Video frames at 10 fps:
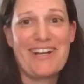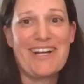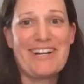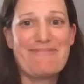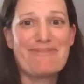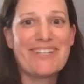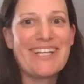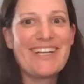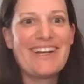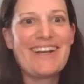um,
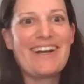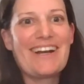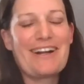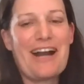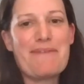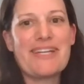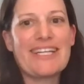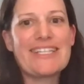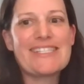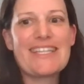
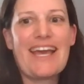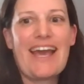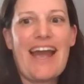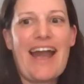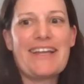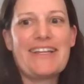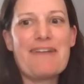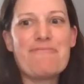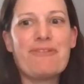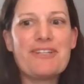comics, and
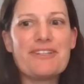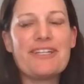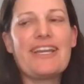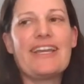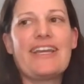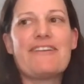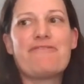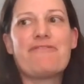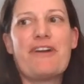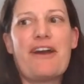I'm wondering if
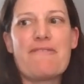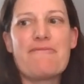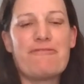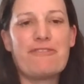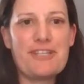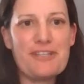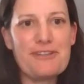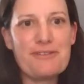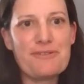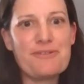um, for
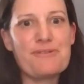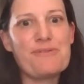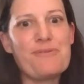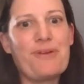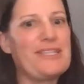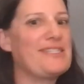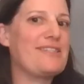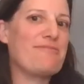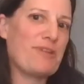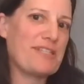you, what's
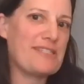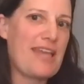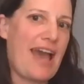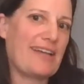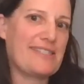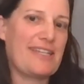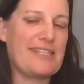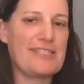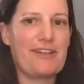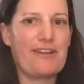what's next?
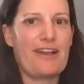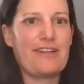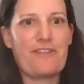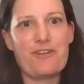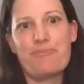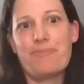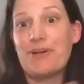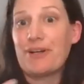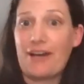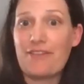Is there another
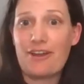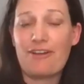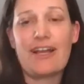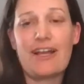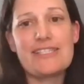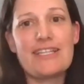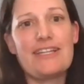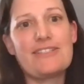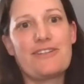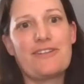book on the horizon?
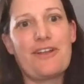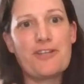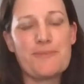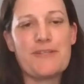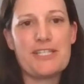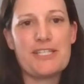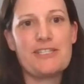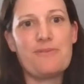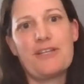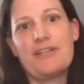Is there another species
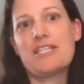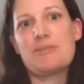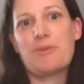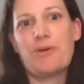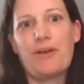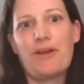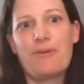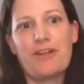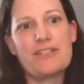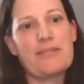you want to explore, or
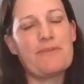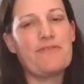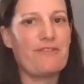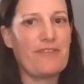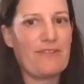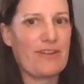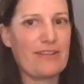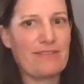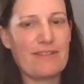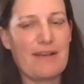what are some of your favorite
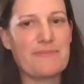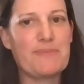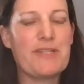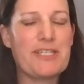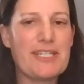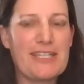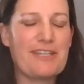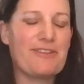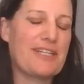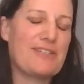um, species that
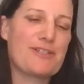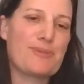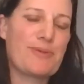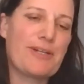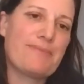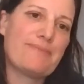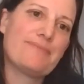you like to explore?